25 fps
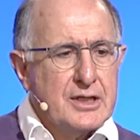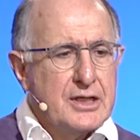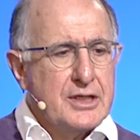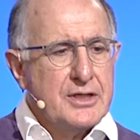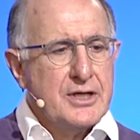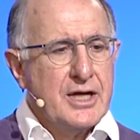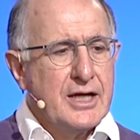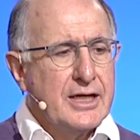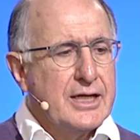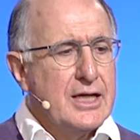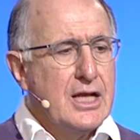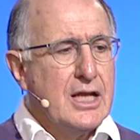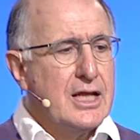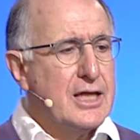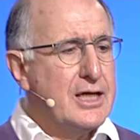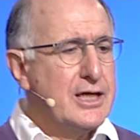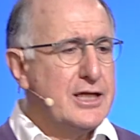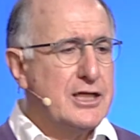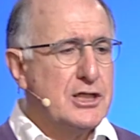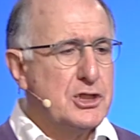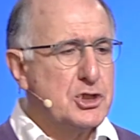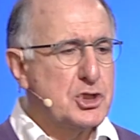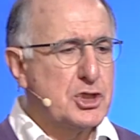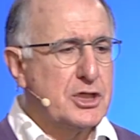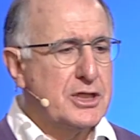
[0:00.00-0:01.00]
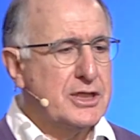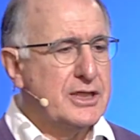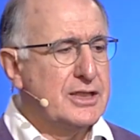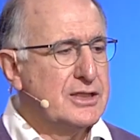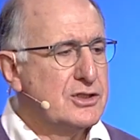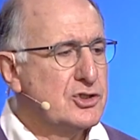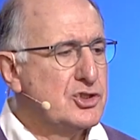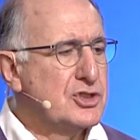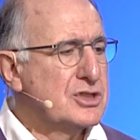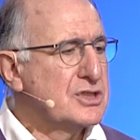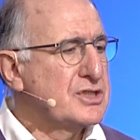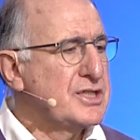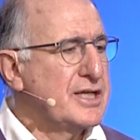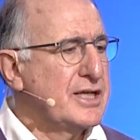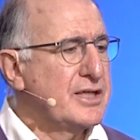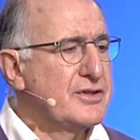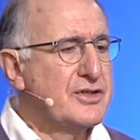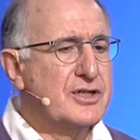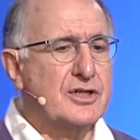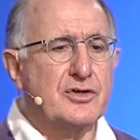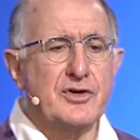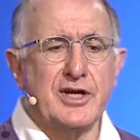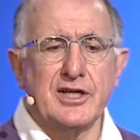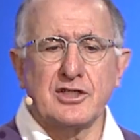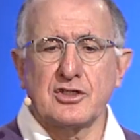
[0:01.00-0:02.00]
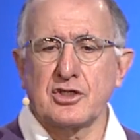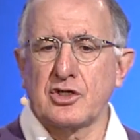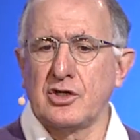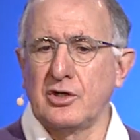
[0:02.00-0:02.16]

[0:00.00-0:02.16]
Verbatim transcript: Now, Elijah had just had the great